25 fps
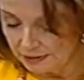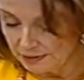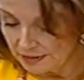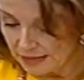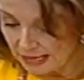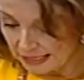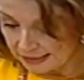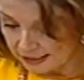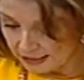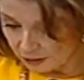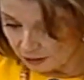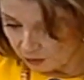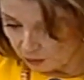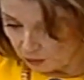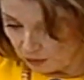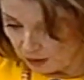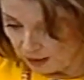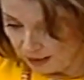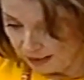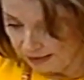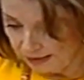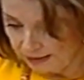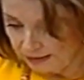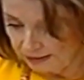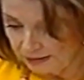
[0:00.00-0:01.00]
That is
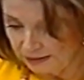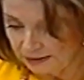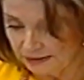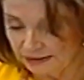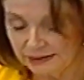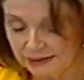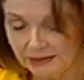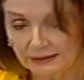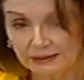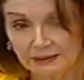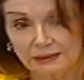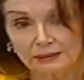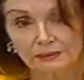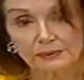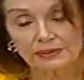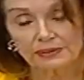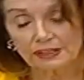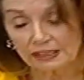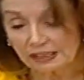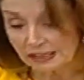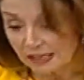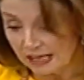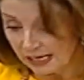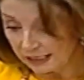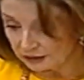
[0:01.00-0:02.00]
why, when
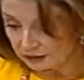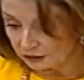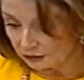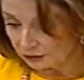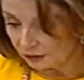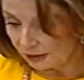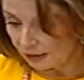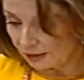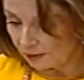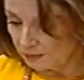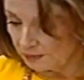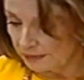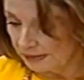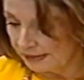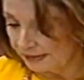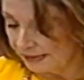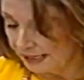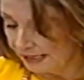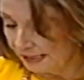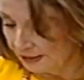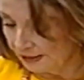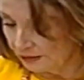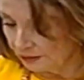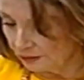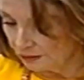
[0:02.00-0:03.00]
the clock struck
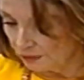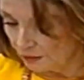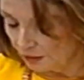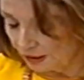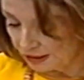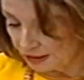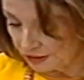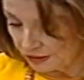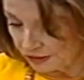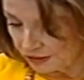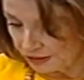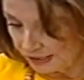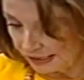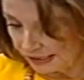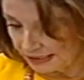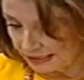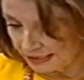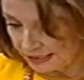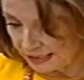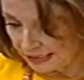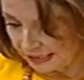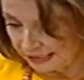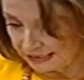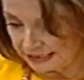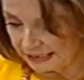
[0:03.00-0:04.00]
midnight on March
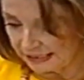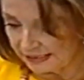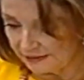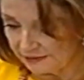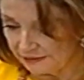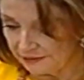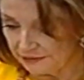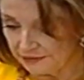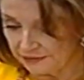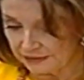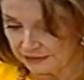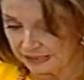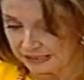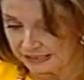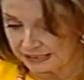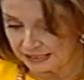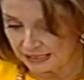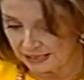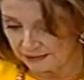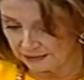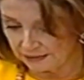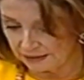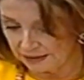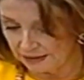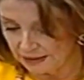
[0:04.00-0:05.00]
6,
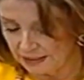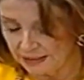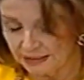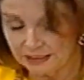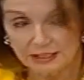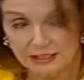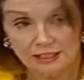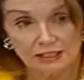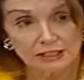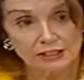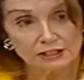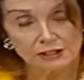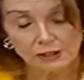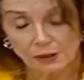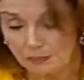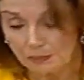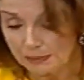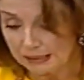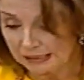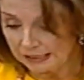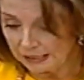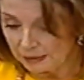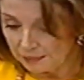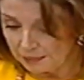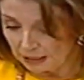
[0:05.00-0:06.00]
1957, so
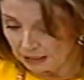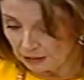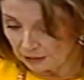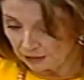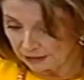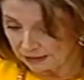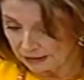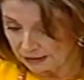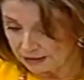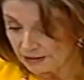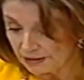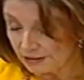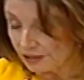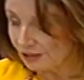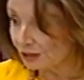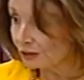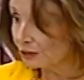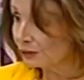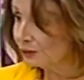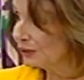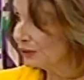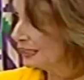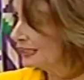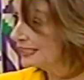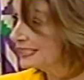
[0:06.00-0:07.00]
many Americans,
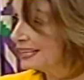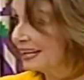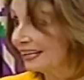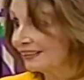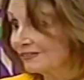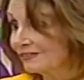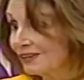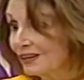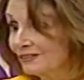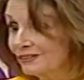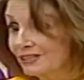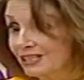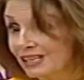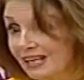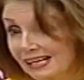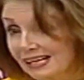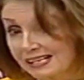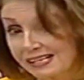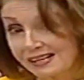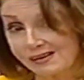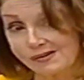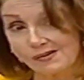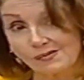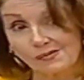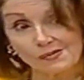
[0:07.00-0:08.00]
including Reverend
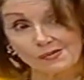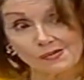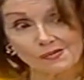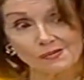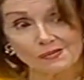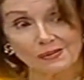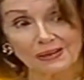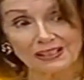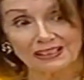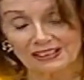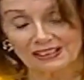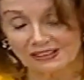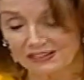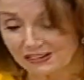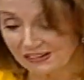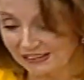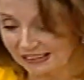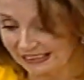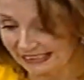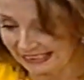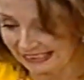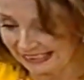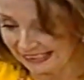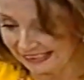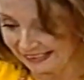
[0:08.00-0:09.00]
Martin Luther
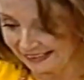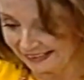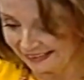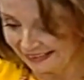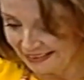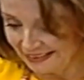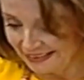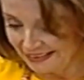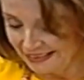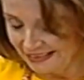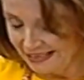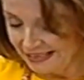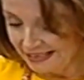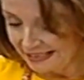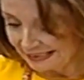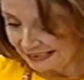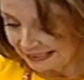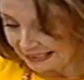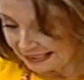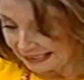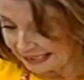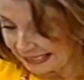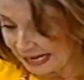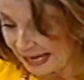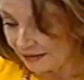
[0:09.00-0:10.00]
King,
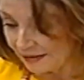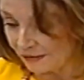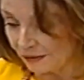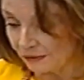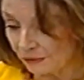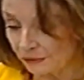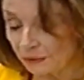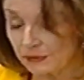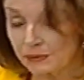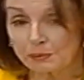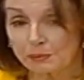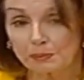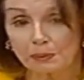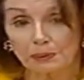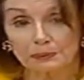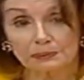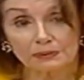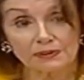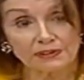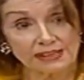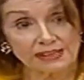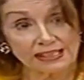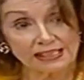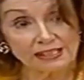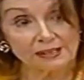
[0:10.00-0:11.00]
gathered on
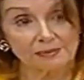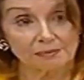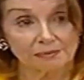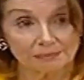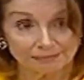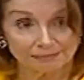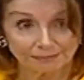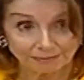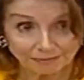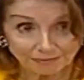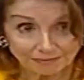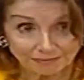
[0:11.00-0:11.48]
then